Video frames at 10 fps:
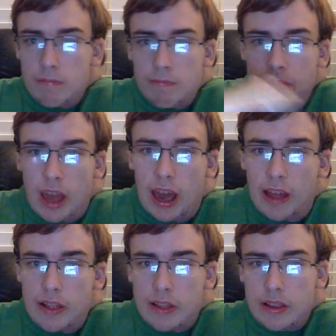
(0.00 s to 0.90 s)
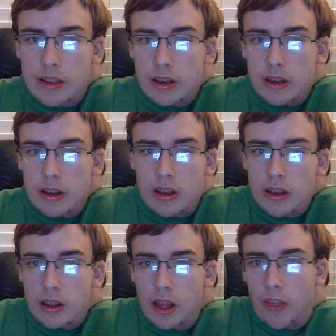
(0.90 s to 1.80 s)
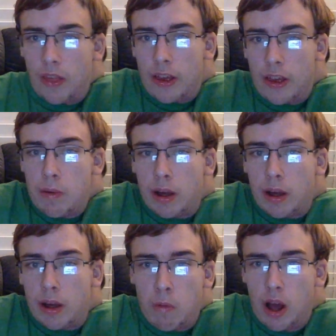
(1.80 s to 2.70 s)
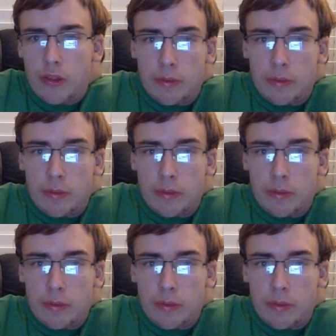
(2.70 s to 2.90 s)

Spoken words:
And like, nobody's gonna watch it.